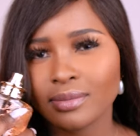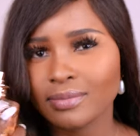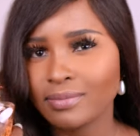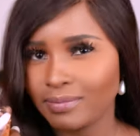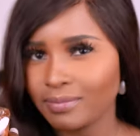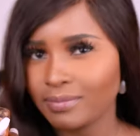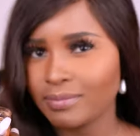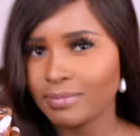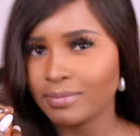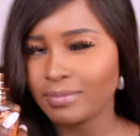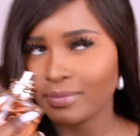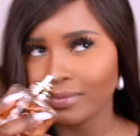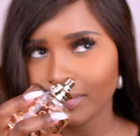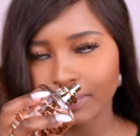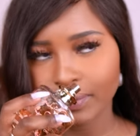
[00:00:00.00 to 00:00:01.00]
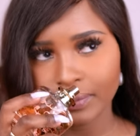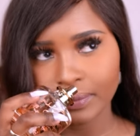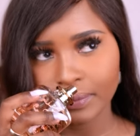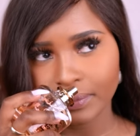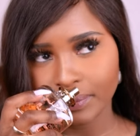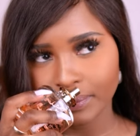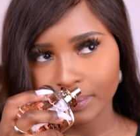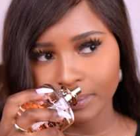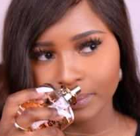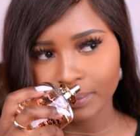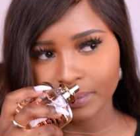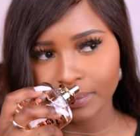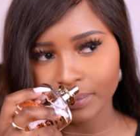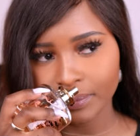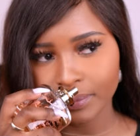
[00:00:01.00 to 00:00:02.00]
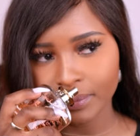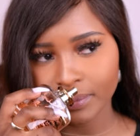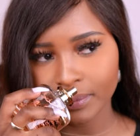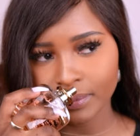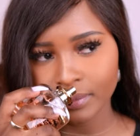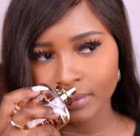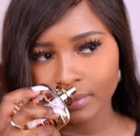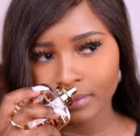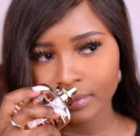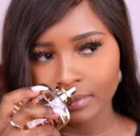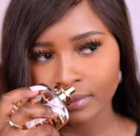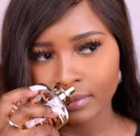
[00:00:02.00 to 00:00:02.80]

[no speech]